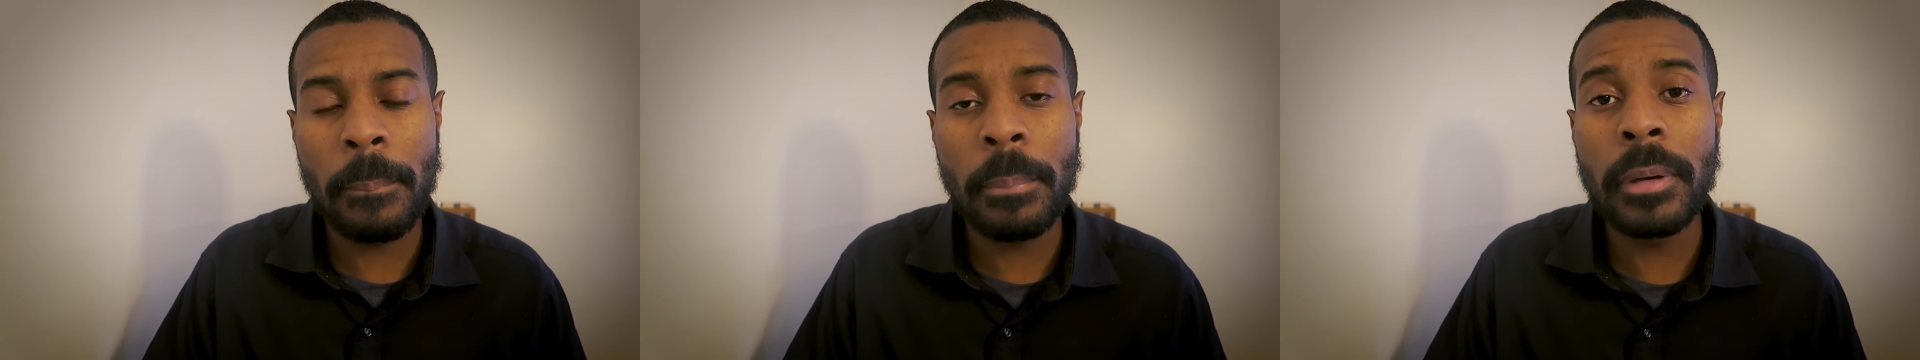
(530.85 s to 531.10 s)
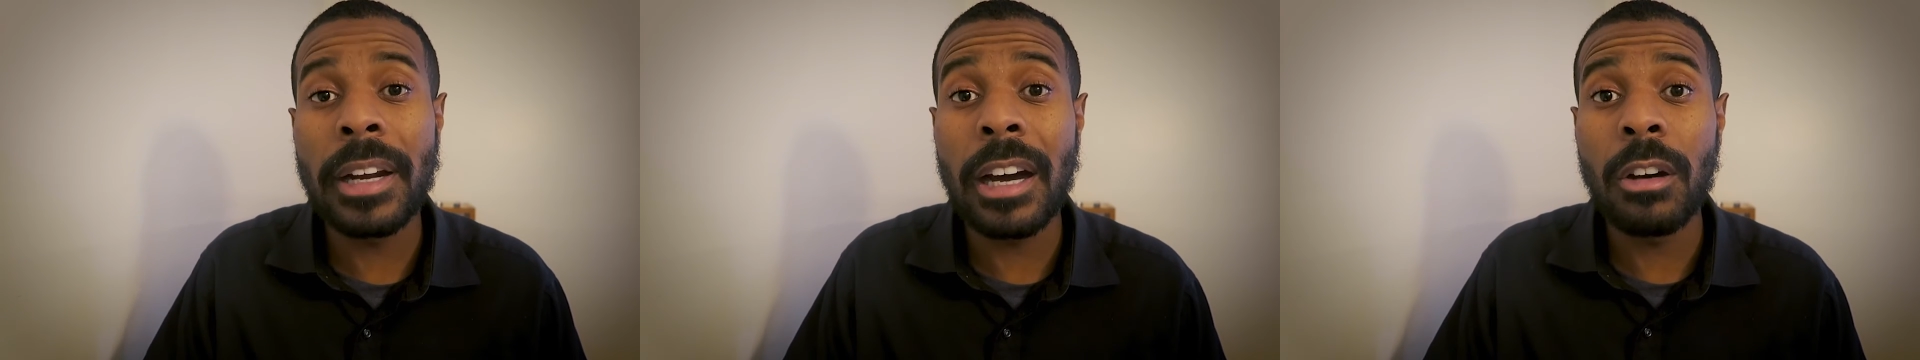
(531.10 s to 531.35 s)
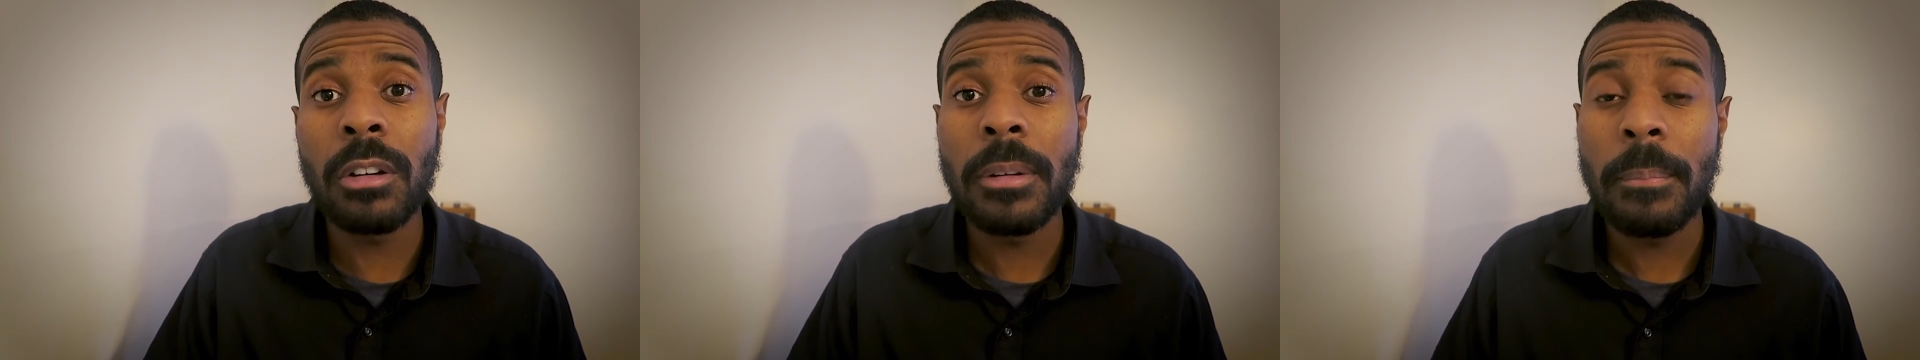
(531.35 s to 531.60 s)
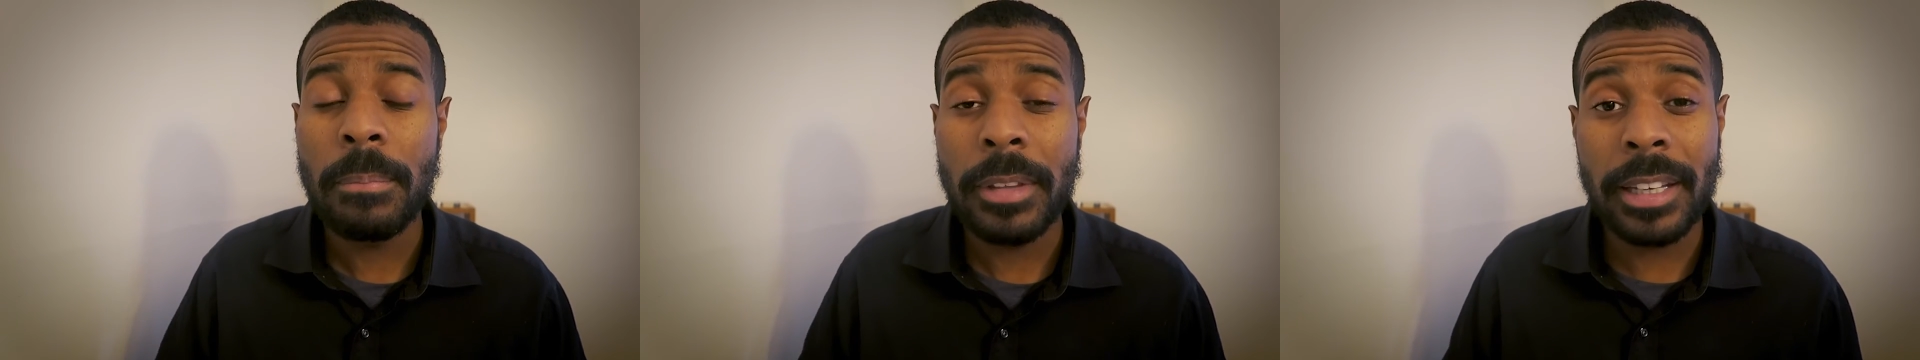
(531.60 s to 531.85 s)
put out,
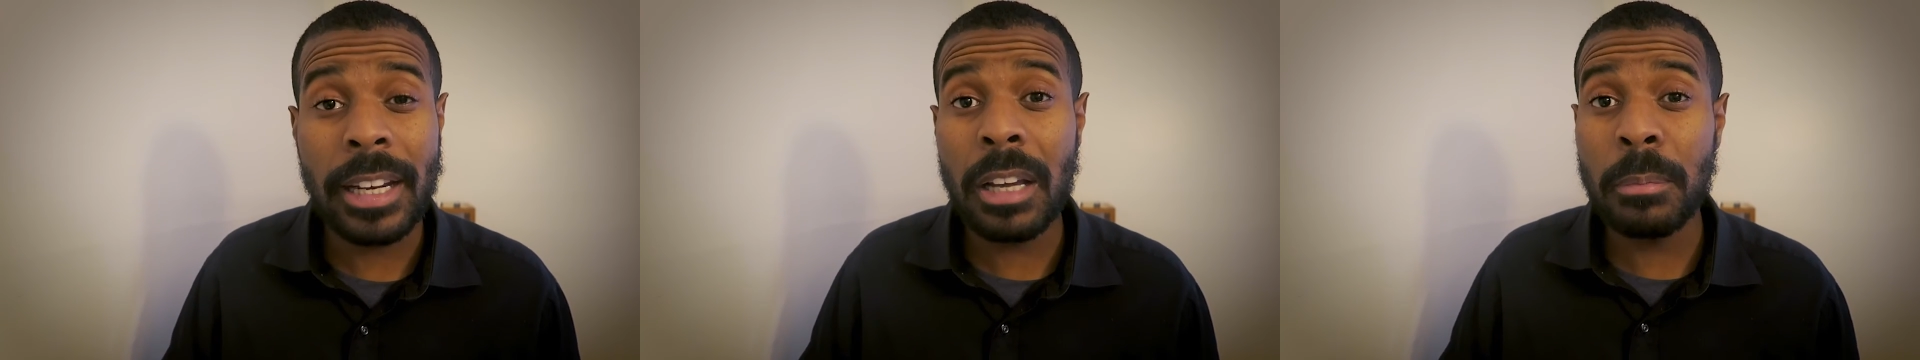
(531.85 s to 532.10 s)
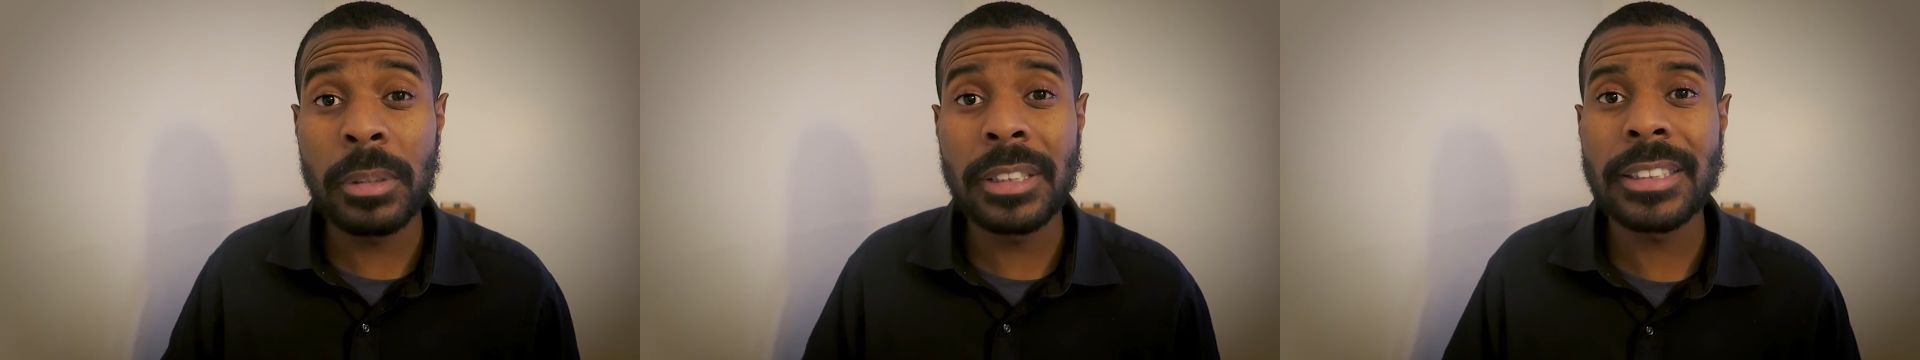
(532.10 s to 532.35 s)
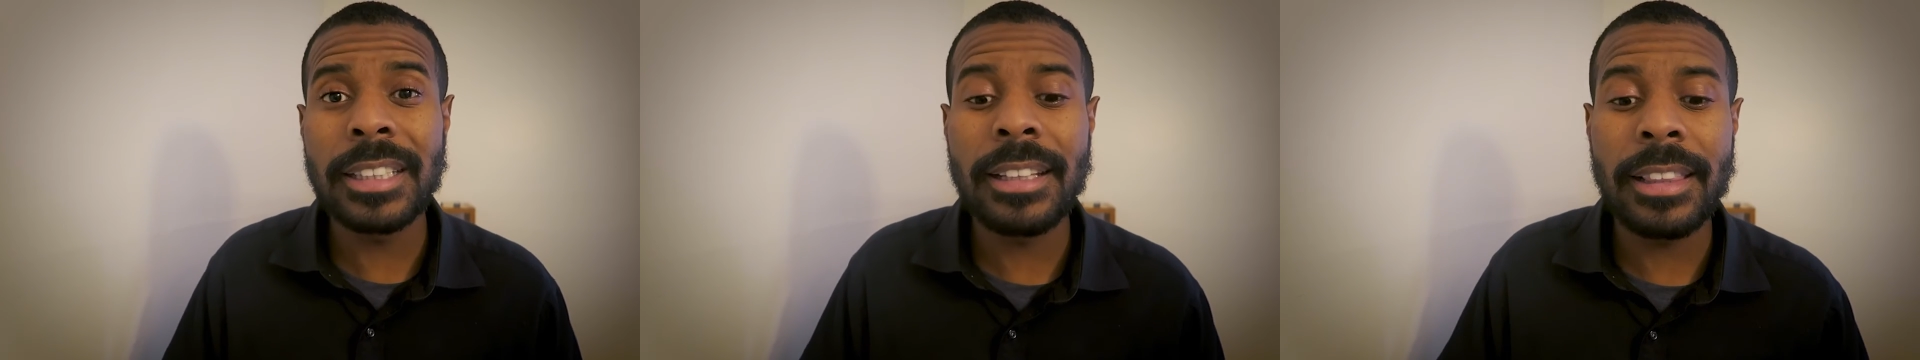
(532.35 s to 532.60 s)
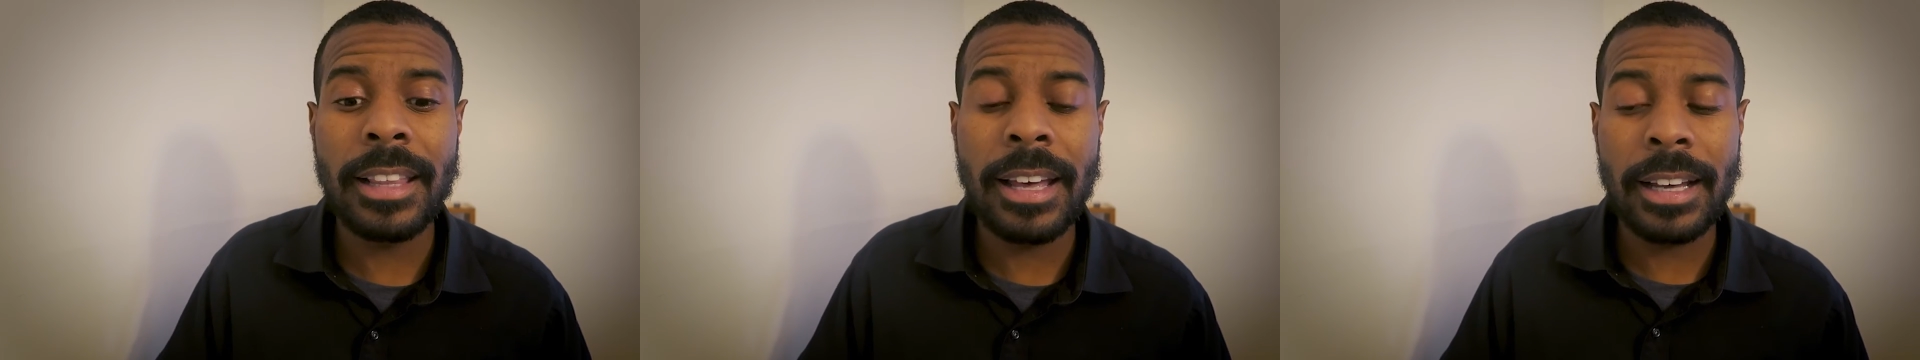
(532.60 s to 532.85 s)
and I
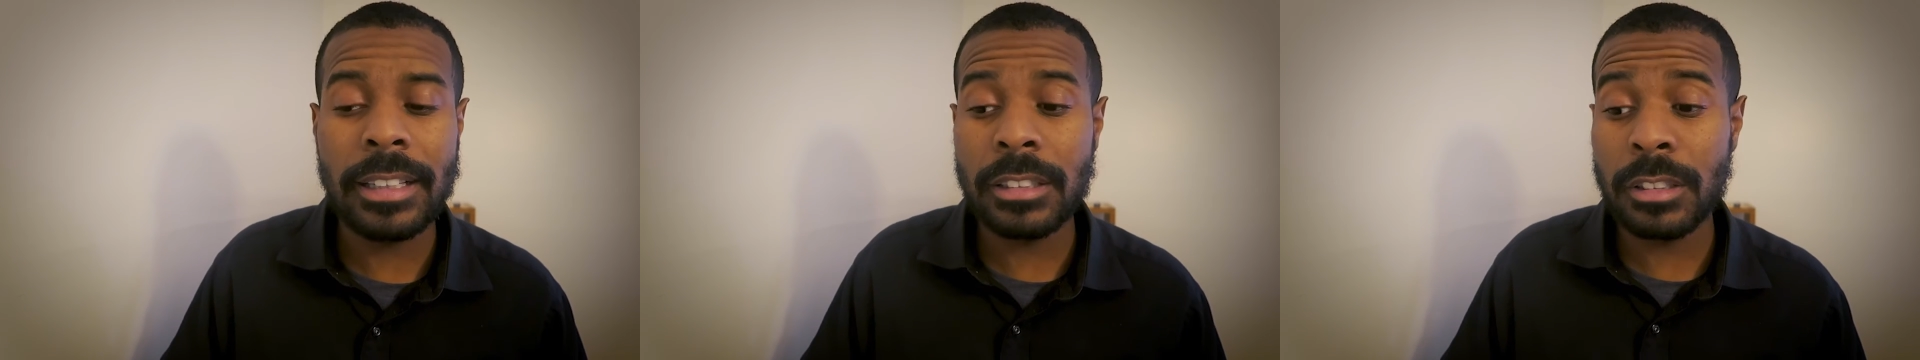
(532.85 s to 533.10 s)
appreciate that.